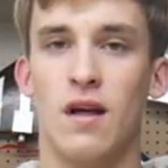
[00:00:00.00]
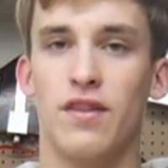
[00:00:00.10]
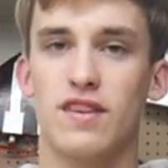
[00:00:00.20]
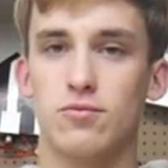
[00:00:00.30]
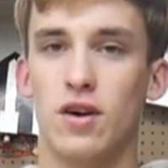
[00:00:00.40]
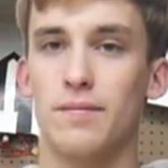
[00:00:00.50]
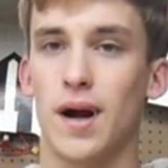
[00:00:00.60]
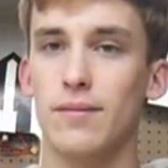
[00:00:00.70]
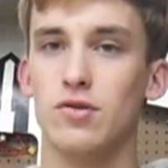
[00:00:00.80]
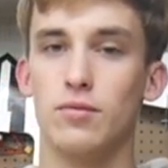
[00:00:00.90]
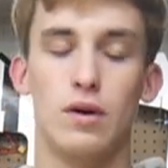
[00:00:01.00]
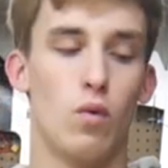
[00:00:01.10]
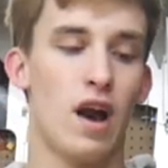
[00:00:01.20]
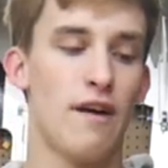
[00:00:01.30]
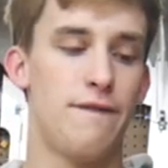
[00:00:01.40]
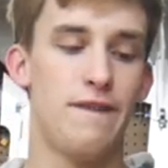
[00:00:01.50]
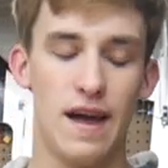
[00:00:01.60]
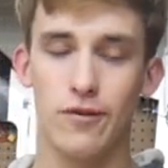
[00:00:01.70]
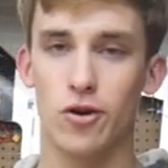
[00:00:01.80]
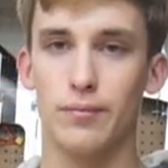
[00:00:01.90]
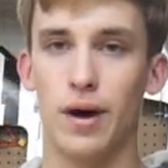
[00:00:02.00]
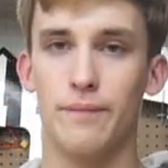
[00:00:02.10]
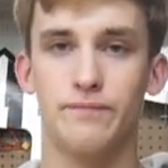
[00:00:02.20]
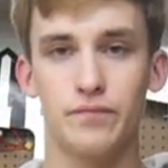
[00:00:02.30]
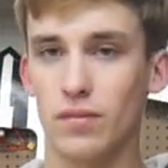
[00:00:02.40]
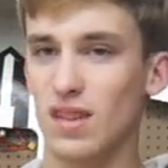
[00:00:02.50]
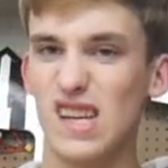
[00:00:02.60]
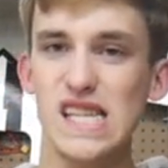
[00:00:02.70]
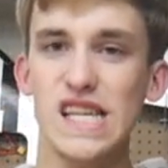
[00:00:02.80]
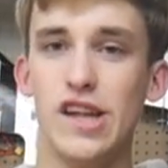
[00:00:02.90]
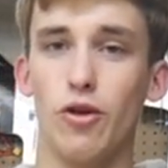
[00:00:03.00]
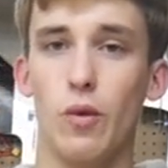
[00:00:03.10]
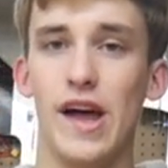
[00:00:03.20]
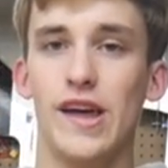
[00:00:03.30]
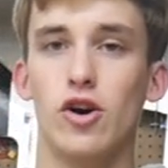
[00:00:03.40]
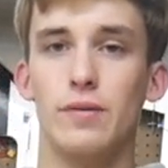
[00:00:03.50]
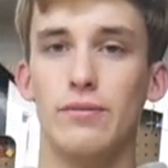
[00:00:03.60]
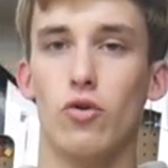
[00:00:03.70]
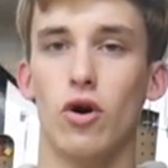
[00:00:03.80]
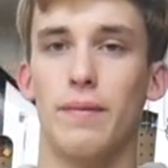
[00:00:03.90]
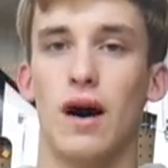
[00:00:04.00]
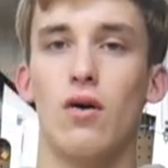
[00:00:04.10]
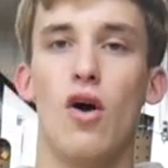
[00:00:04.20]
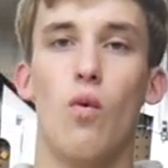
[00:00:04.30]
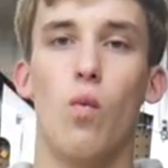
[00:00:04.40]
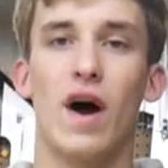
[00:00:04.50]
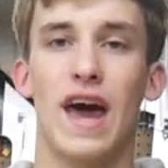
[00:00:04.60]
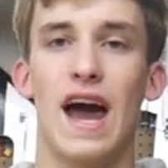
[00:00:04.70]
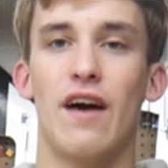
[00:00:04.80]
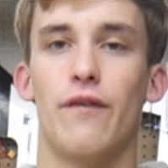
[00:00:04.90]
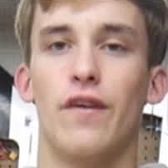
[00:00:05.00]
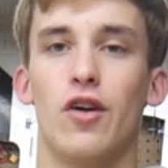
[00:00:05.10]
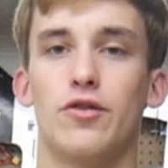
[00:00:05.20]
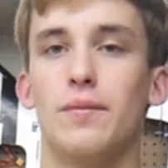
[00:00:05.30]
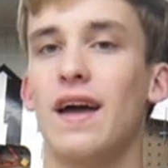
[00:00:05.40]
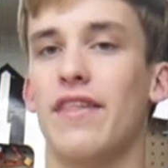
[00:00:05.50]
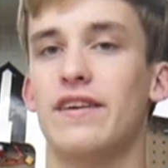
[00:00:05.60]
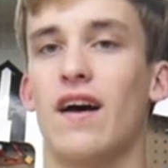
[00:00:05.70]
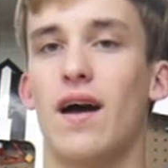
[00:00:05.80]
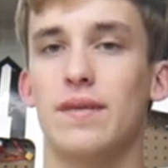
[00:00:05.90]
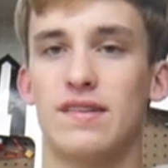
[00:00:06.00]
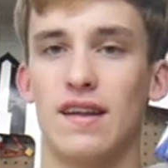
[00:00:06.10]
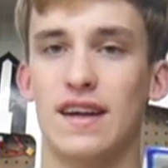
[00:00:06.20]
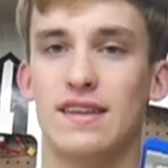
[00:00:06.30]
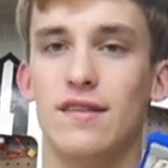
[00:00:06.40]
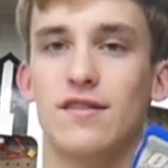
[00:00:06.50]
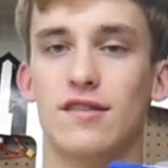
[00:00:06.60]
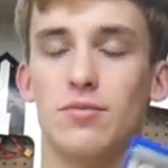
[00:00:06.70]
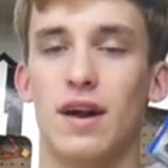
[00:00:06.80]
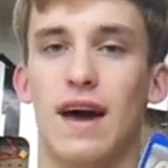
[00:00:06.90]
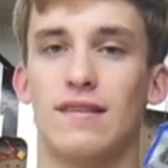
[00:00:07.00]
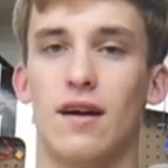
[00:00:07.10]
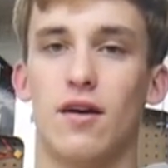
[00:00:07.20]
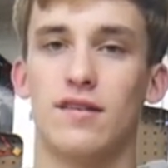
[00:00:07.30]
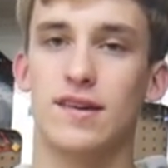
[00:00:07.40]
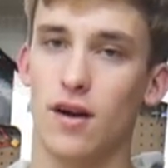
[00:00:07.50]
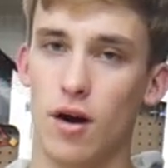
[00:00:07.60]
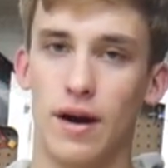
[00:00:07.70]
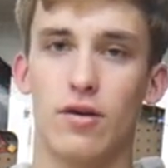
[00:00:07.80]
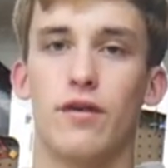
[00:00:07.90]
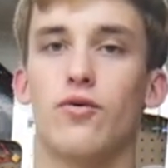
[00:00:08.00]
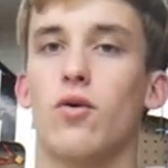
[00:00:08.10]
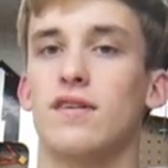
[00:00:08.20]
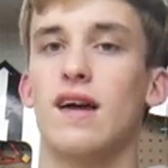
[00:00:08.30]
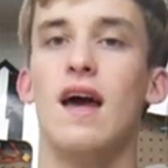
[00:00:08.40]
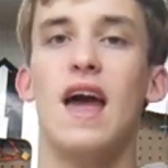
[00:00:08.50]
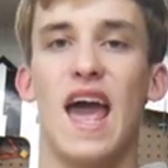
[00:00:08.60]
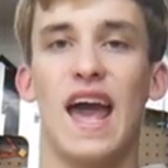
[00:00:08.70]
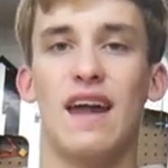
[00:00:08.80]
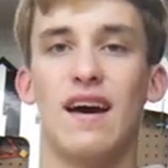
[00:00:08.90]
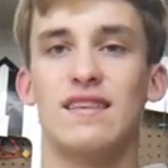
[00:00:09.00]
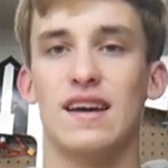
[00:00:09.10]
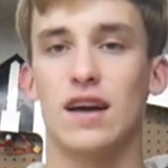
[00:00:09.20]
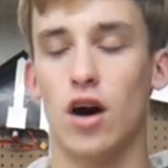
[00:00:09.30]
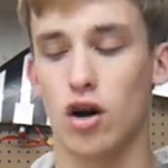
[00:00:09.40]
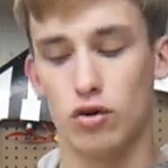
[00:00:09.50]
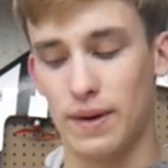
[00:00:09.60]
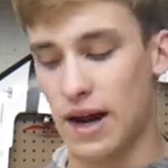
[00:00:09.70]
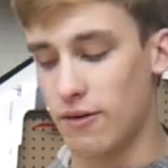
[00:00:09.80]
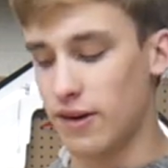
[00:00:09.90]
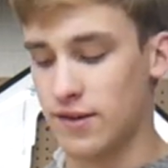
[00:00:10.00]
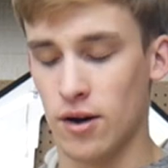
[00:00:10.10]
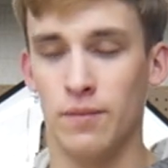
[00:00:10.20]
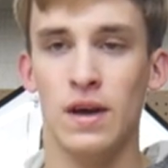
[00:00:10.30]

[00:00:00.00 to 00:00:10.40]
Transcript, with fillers: This one probably will be what I favor, but Either way, it'll be more about what I have available to me at the time because I like to use this one as an RC car battery, of course, and as a goggle battery. So